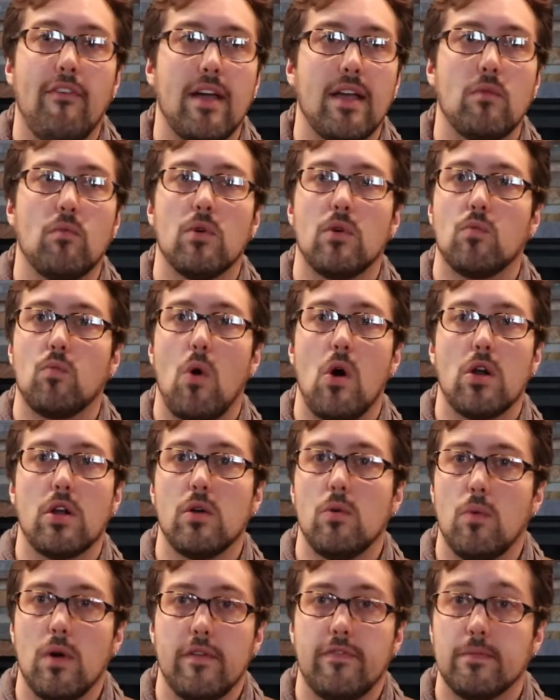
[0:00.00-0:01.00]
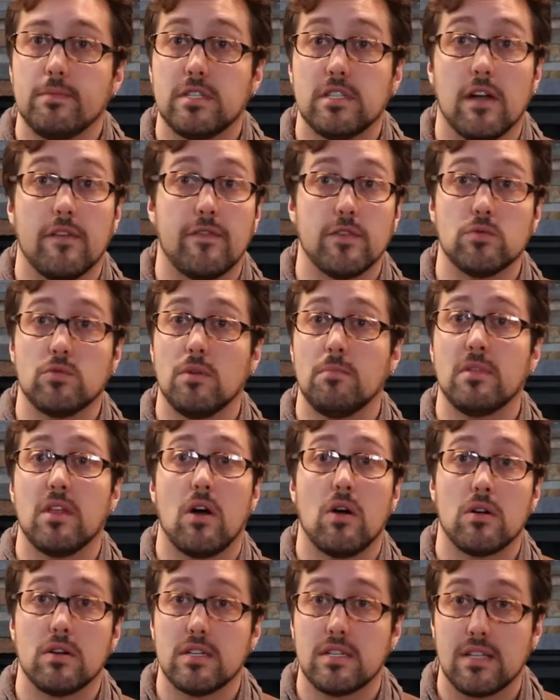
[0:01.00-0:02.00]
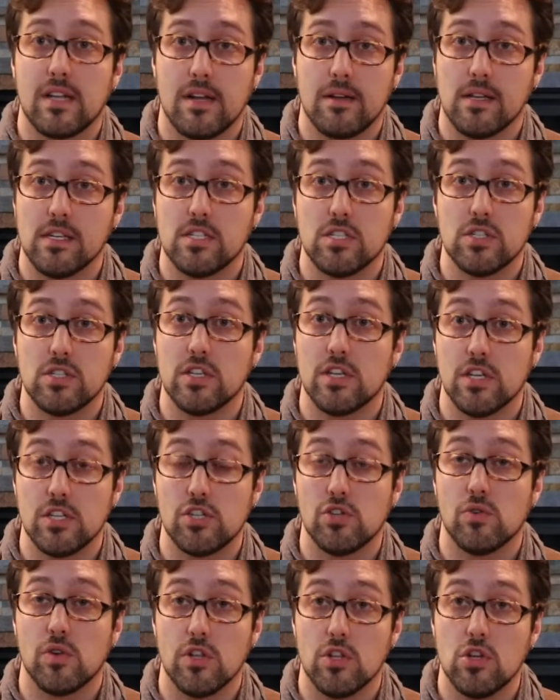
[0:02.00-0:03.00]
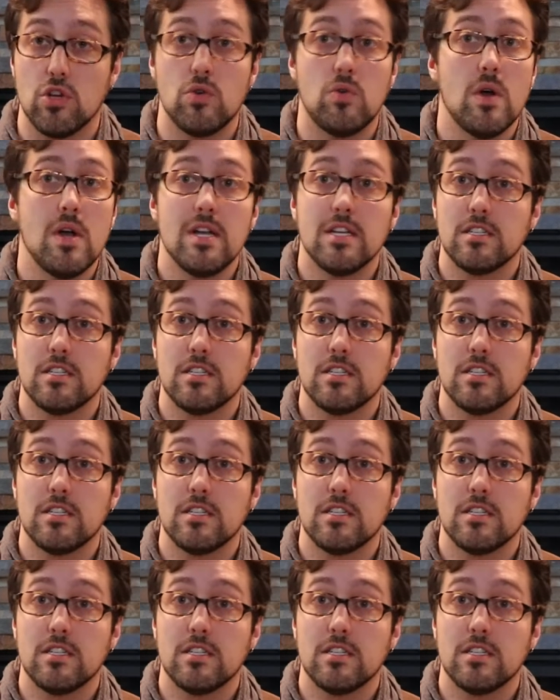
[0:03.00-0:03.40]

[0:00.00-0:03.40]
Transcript: Like walking away from stuff is one of the hardest things you can do.